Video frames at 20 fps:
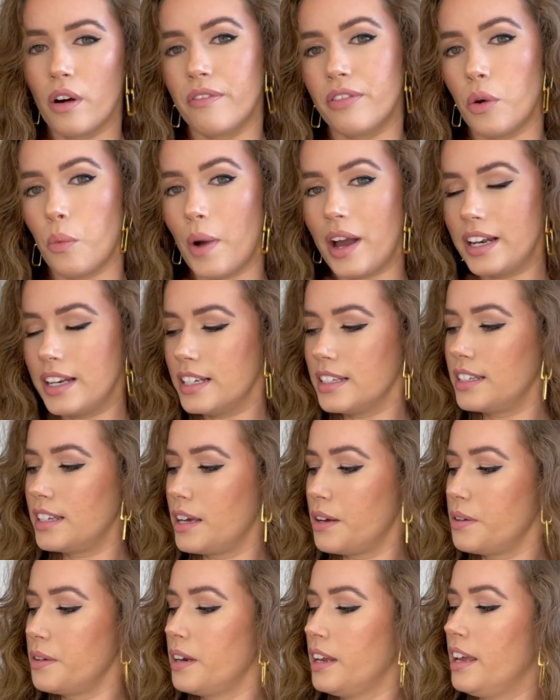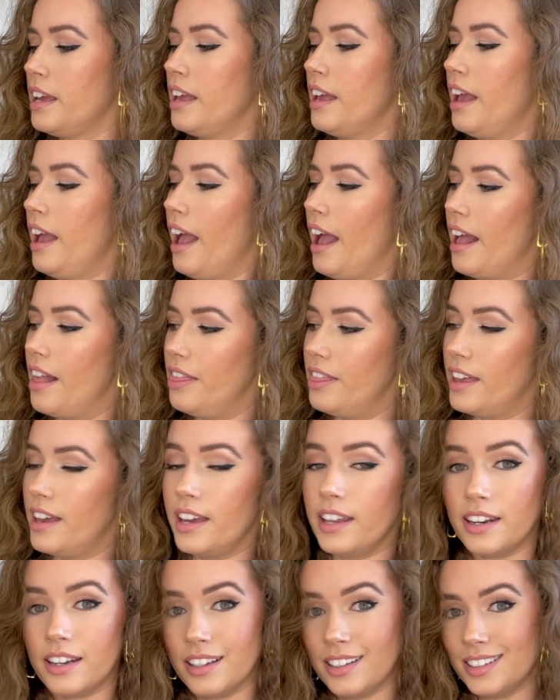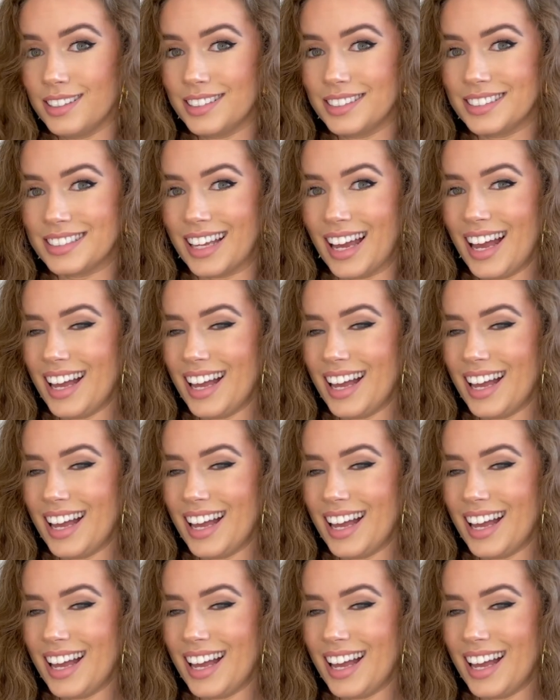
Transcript: the wetness out. And then, yeah.